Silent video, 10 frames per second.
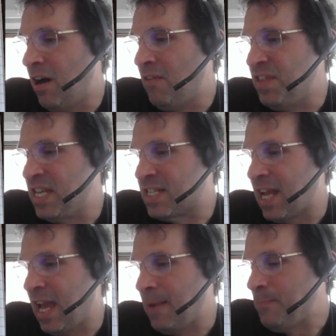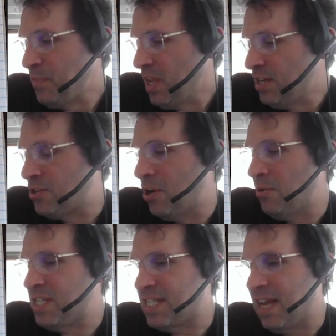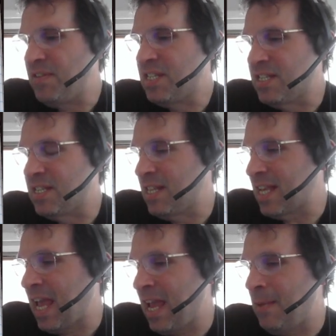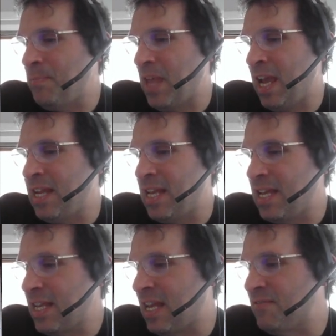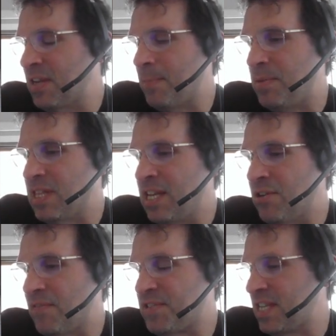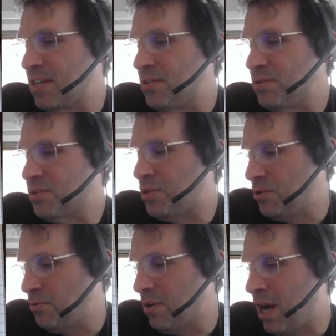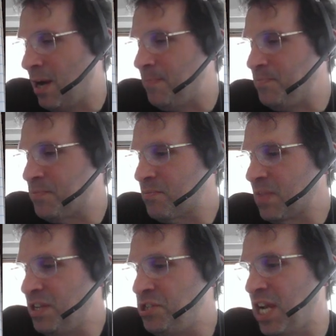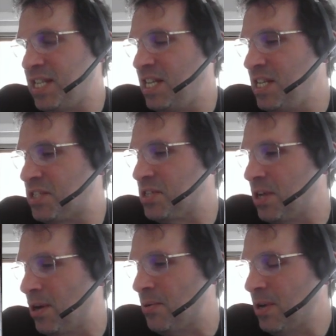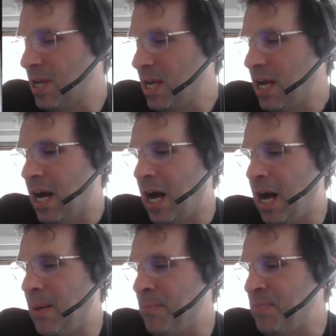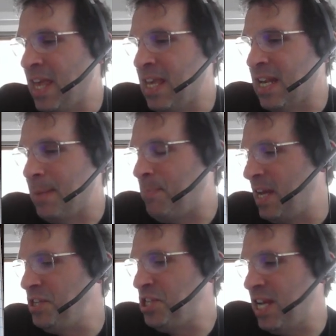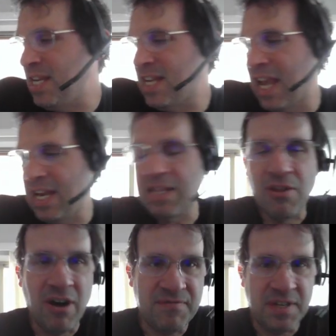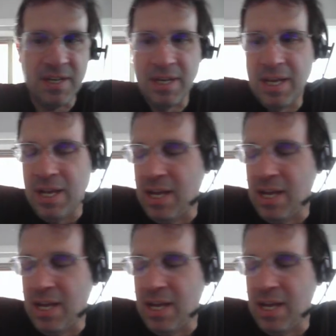of this game. So Aceves is in the game and he gives up a leadoff single to JT Snow. And then I pinch hit Kenny Lofton